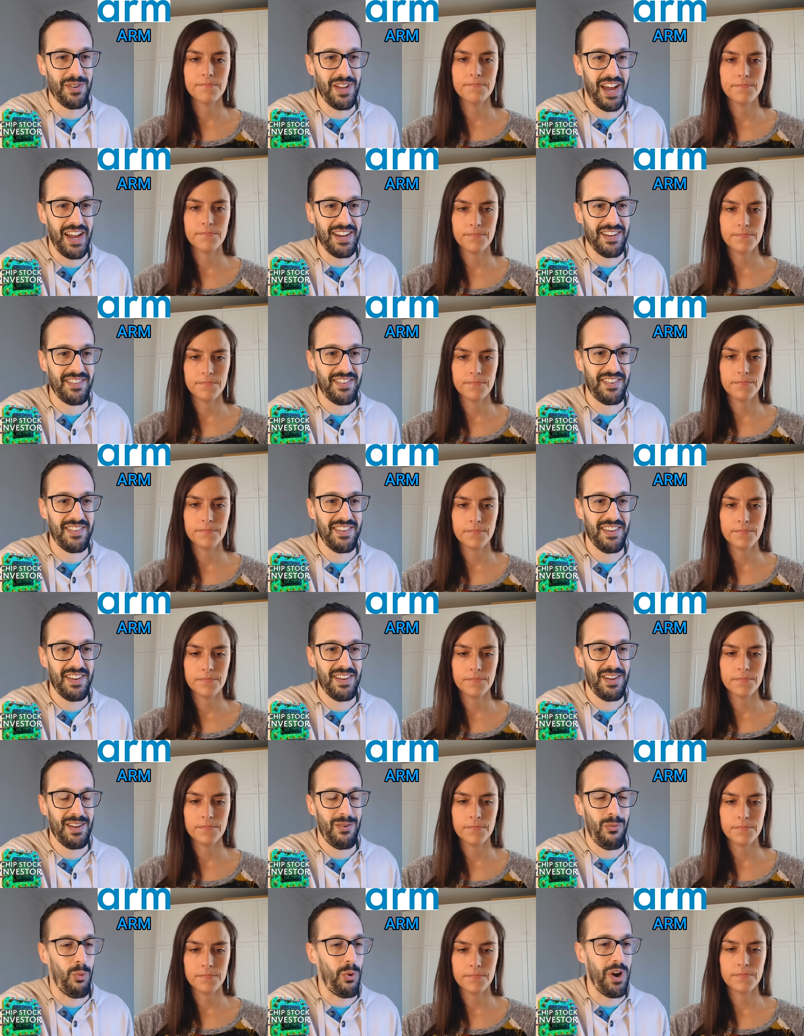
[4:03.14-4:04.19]
Speaker 1: dice.
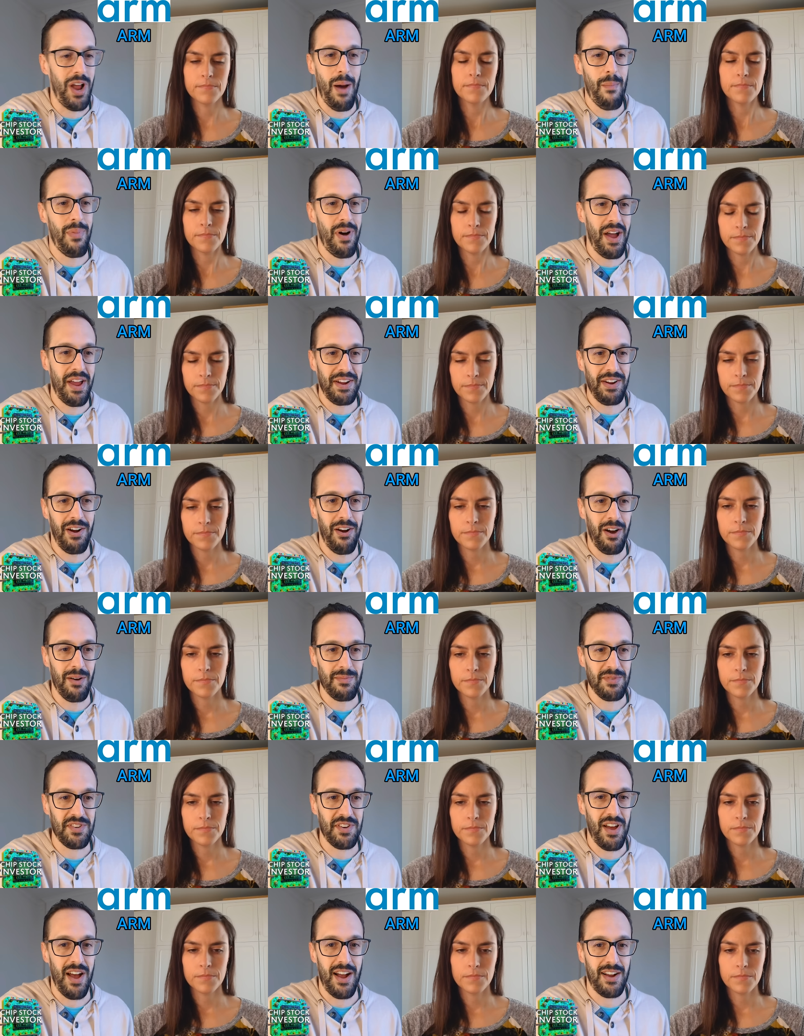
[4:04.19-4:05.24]
We're not buying ARM
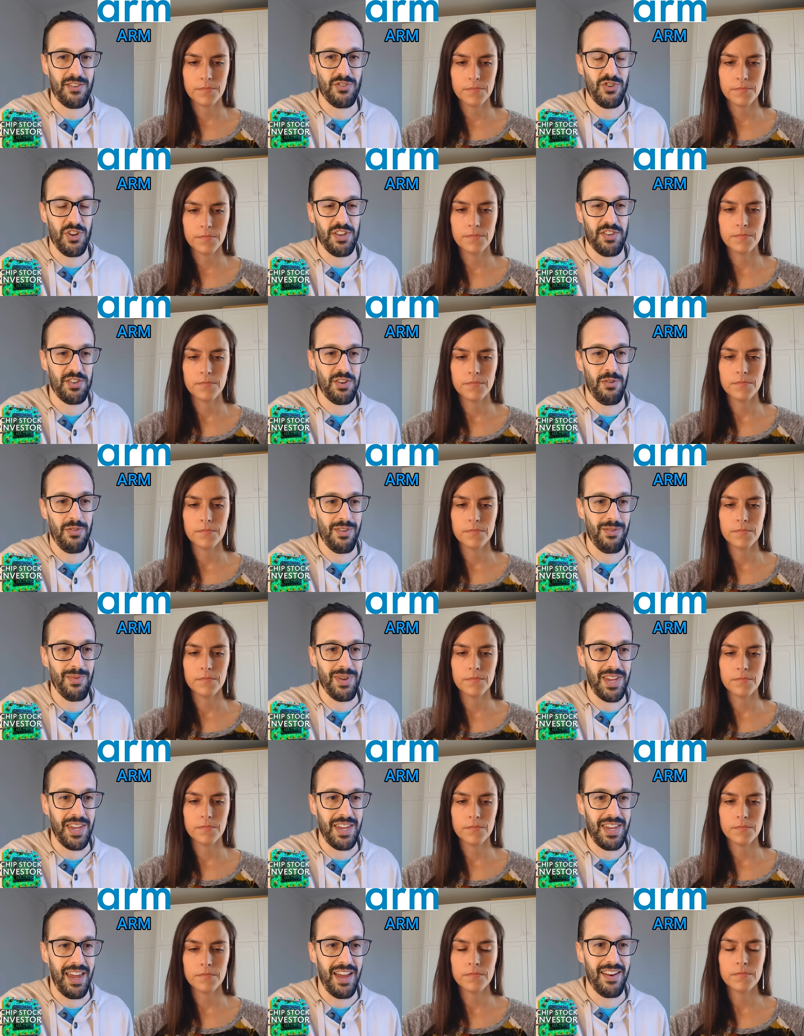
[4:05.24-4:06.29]
stock just so that we
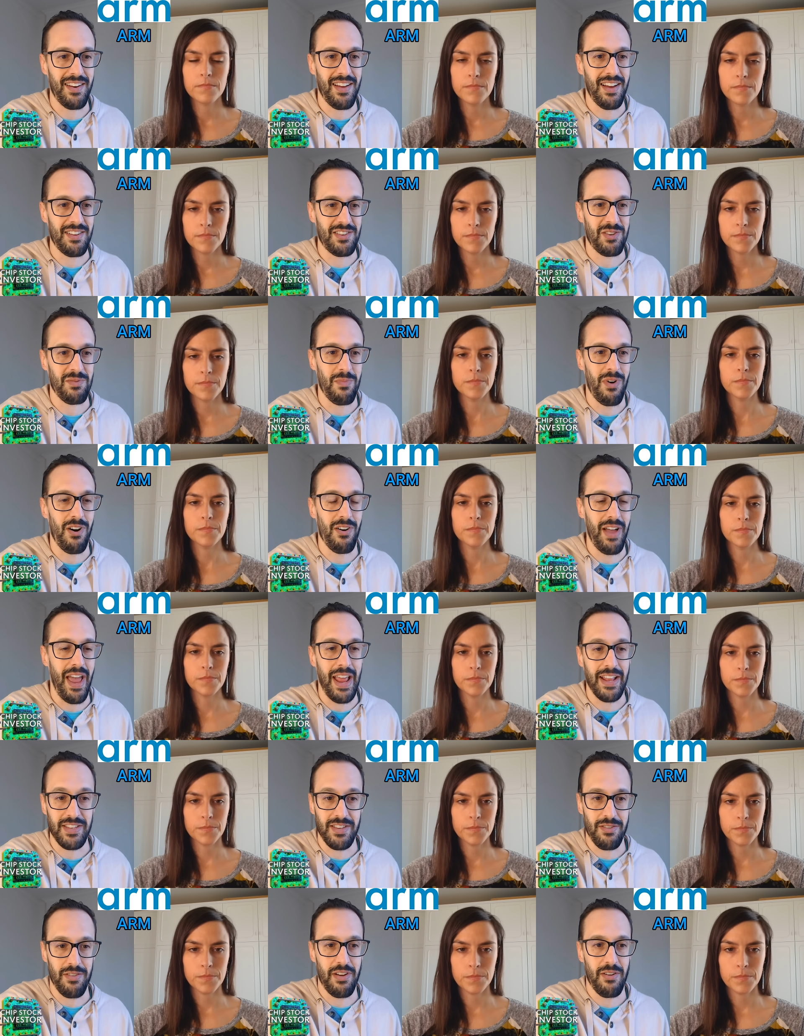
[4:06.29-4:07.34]
can get a small
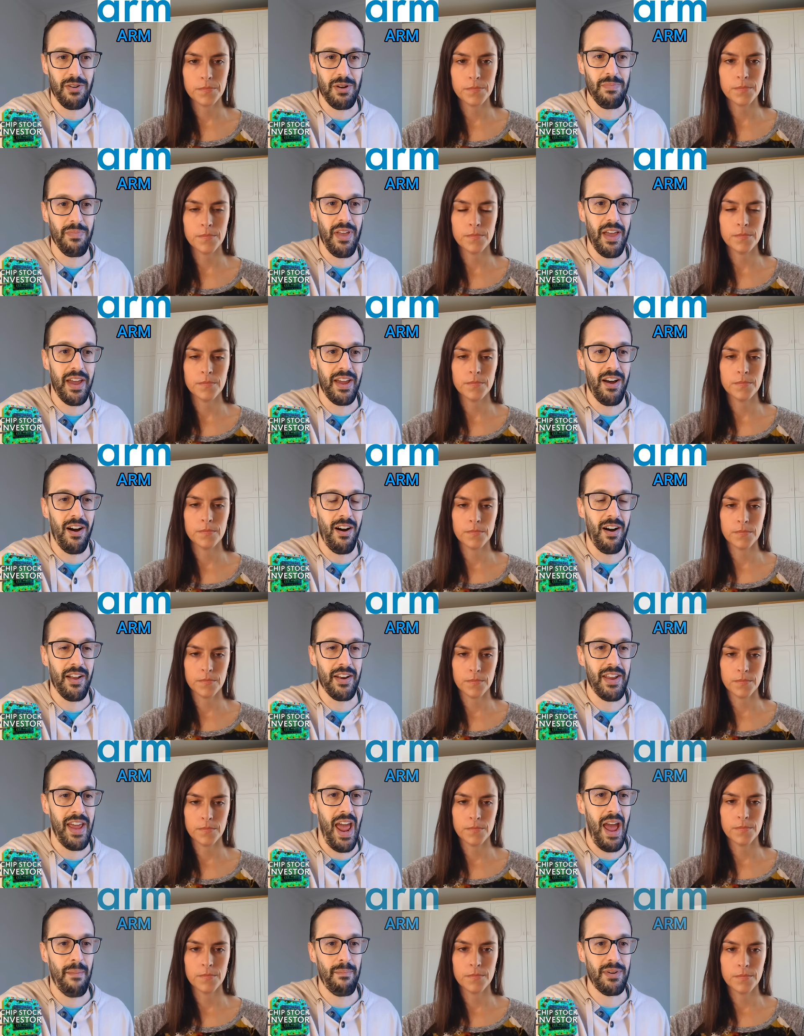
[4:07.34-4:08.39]
ancillary play
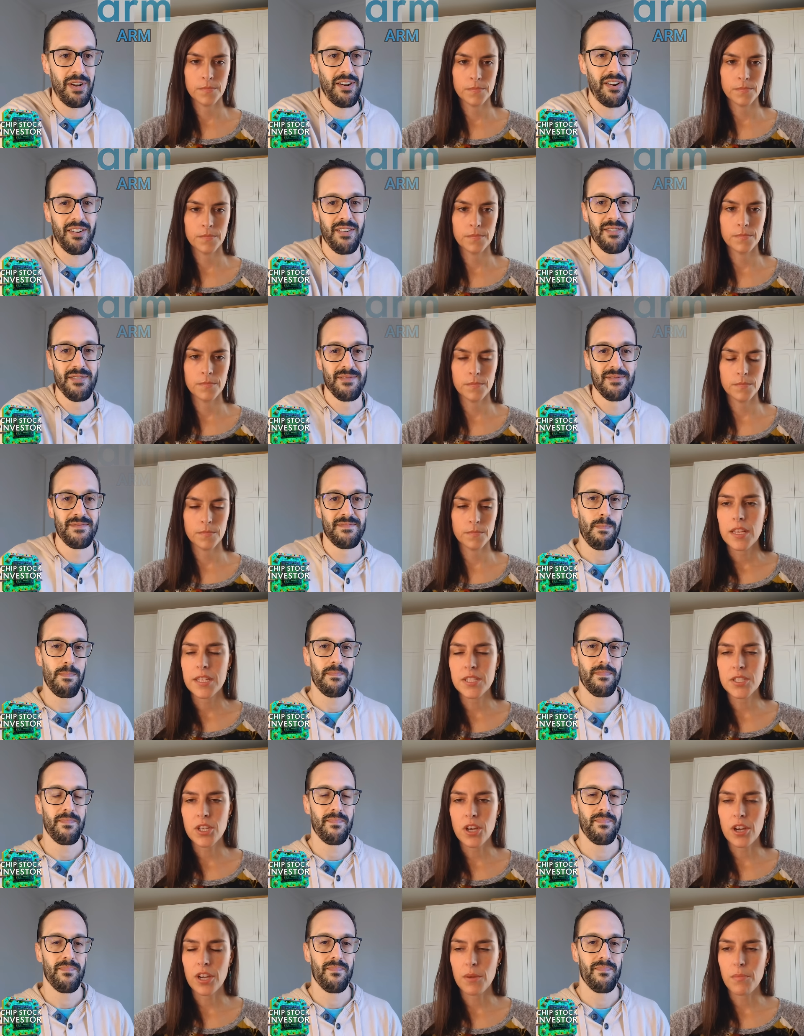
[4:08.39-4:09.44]
on Ampere.
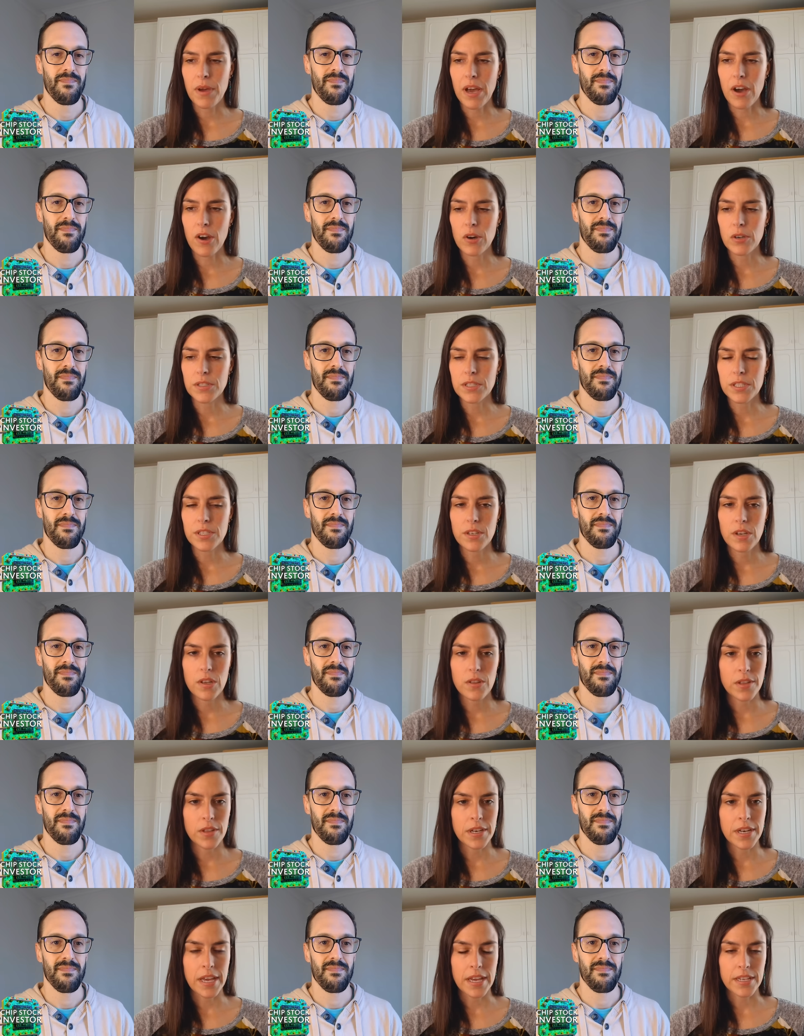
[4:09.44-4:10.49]
Speaker 2: Let's talk about
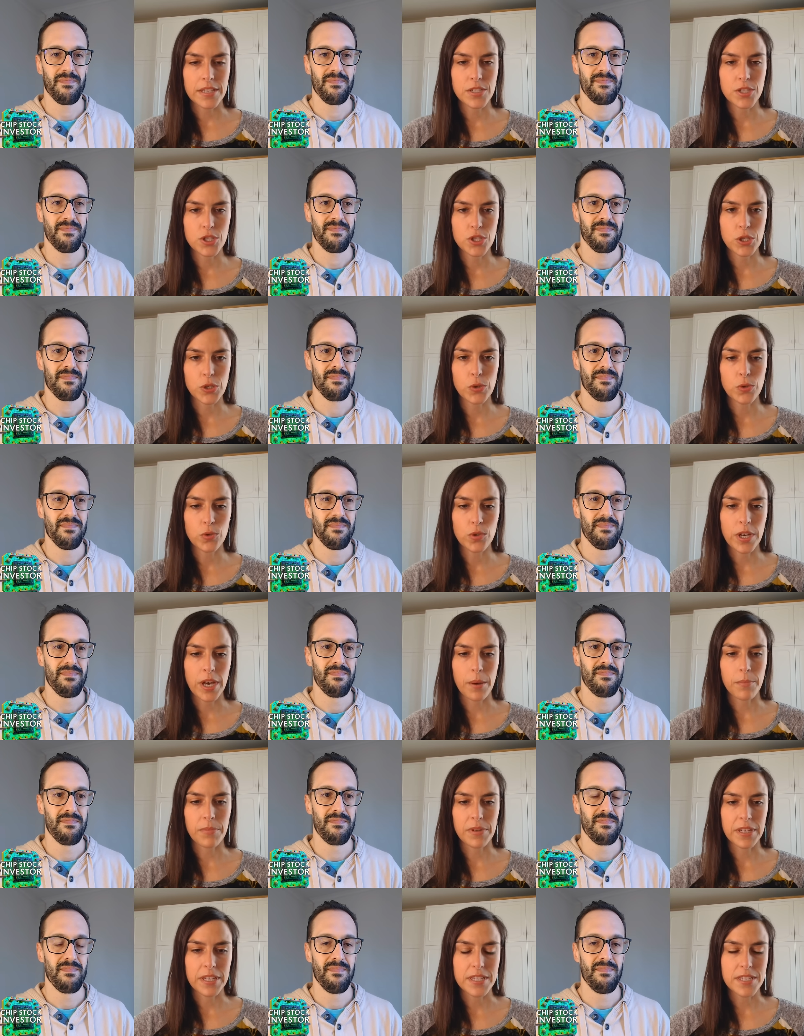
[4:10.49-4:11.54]
the next two
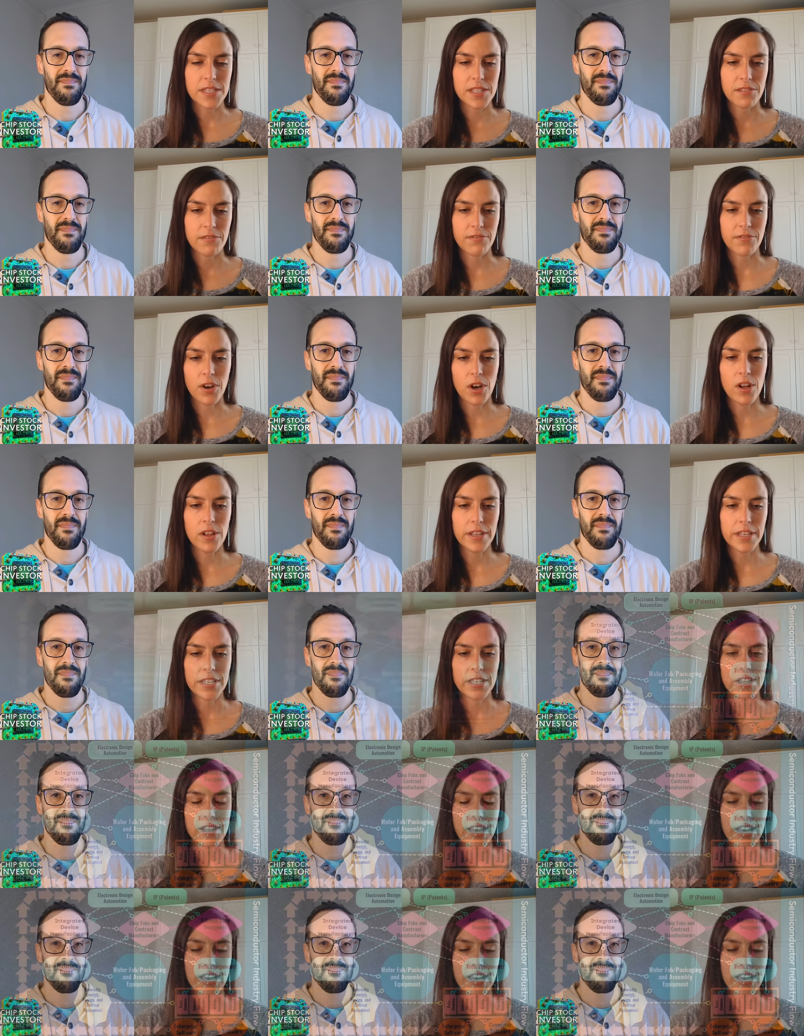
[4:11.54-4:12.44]
companies that fall into